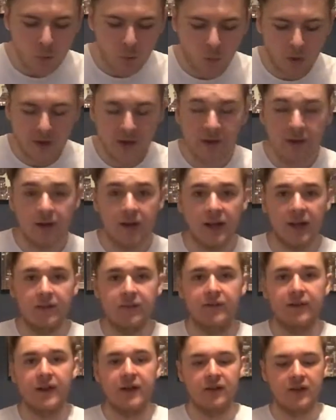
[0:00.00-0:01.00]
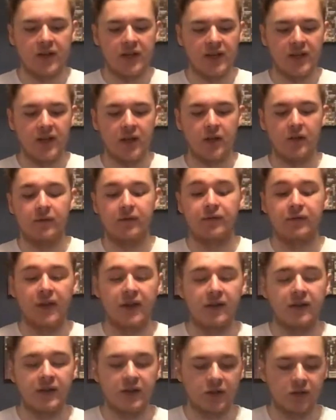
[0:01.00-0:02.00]
One very,
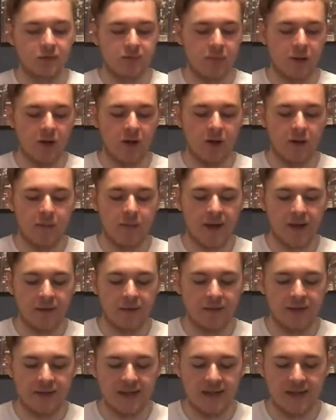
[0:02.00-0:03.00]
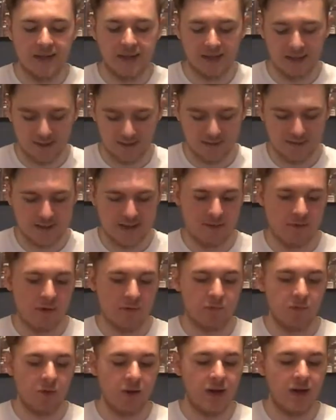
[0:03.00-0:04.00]
very good part about the
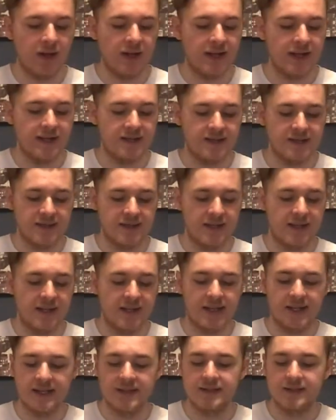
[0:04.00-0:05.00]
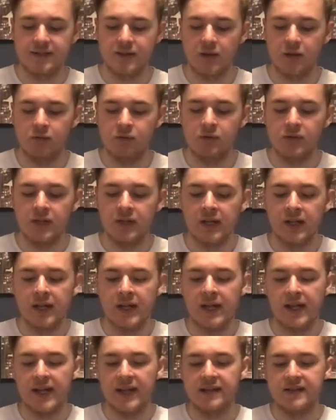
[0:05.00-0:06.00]
Deerupt Runner is the insole.
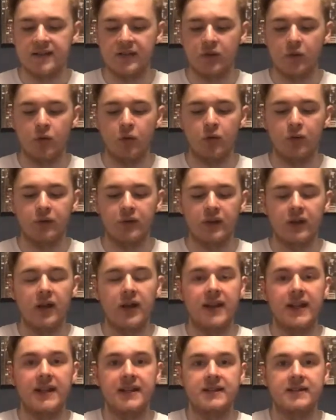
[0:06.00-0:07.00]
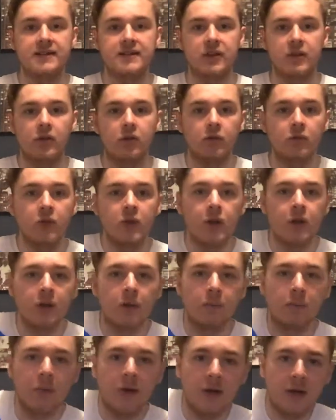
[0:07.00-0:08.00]
It's an ultralight insole,
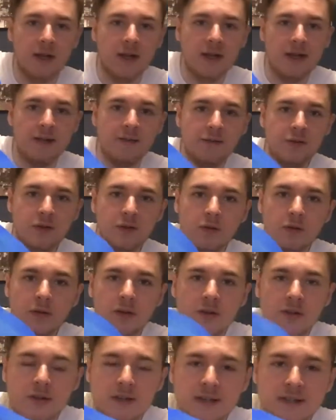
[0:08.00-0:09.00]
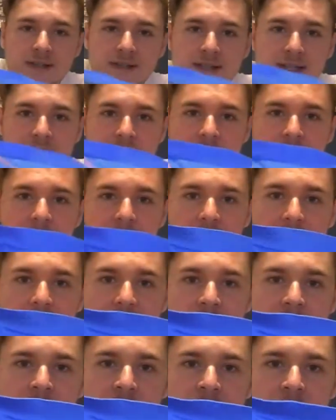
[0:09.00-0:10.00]
but if you can see
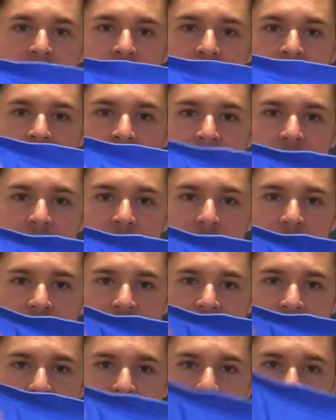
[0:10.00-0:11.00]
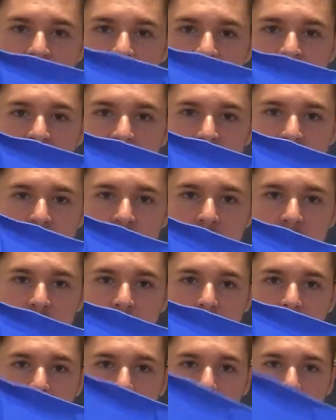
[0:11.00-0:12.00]
there that there's these
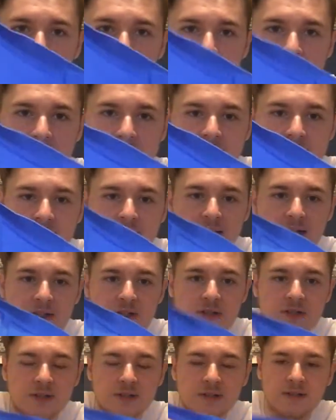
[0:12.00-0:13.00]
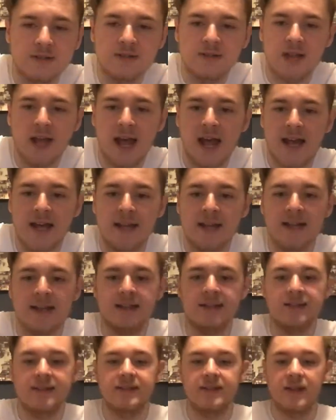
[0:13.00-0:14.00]
extra padded sections,
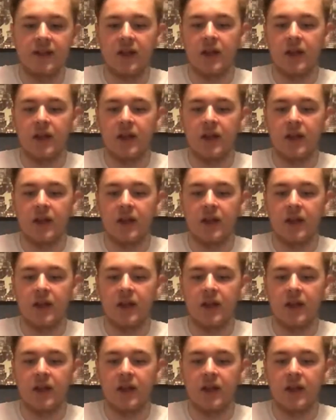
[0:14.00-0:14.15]
and